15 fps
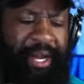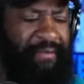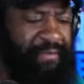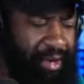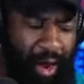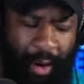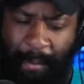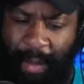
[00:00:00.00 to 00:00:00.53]
you
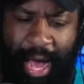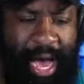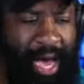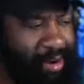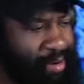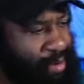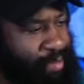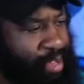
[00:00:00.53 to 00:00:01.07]
don't mind
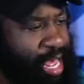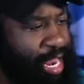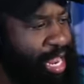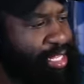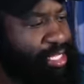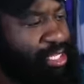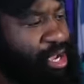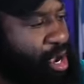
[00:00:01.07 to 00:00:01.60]
me, I'd like to
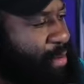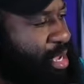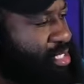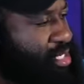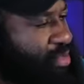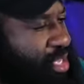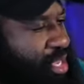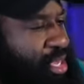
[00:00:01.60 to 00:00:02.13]
talk about
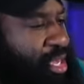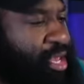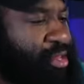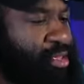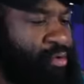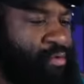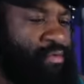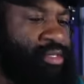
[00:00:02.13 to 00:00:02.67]
something again.
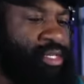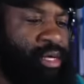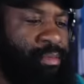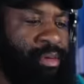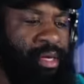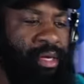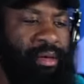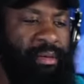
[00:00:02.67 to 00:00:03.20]
You've seen
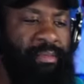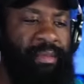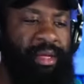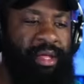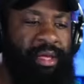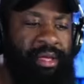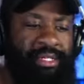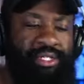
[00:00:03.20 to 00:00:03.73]
me in
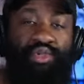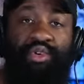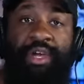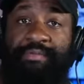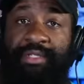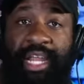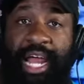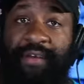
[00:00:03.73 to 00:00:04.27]
many streams
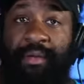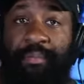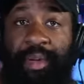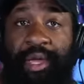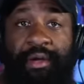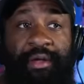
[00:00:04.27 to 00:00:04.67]
that I've appeared.